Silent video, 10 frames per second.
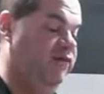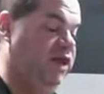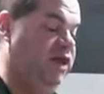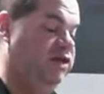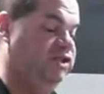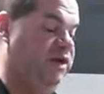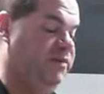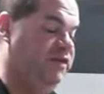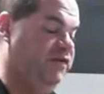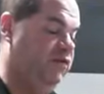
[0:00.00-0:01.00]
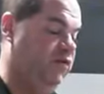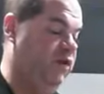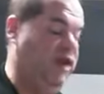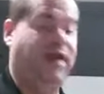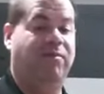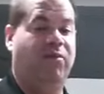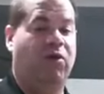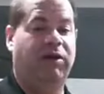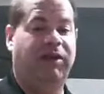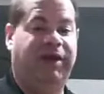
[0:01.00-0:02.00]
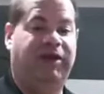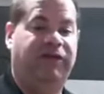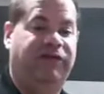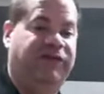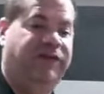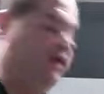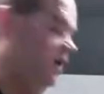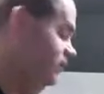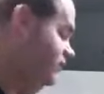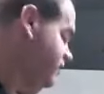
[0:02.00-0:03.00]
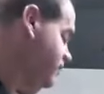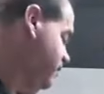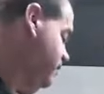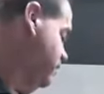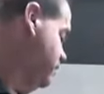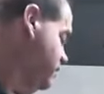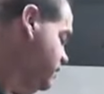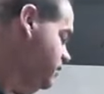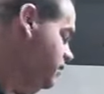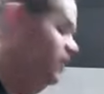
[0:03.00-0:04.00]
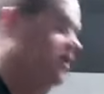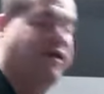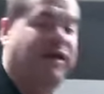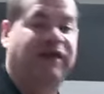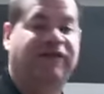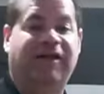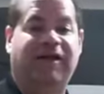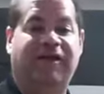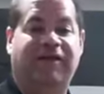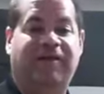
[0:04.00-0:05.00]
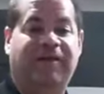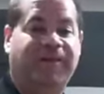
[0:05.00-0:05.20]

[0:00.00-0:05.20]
of leadership is to create more leaders." Yes, yes, it is.